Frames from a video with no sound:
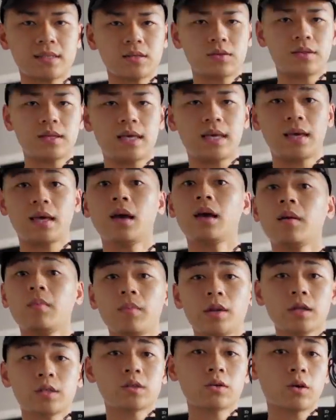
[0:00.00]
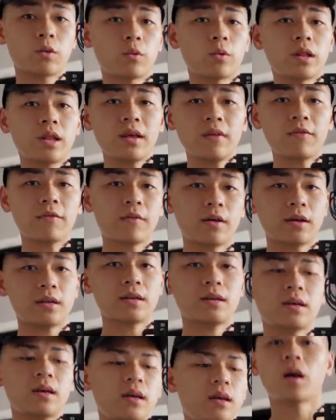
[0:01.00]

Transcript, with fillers: to the Minnesota Relief Fund.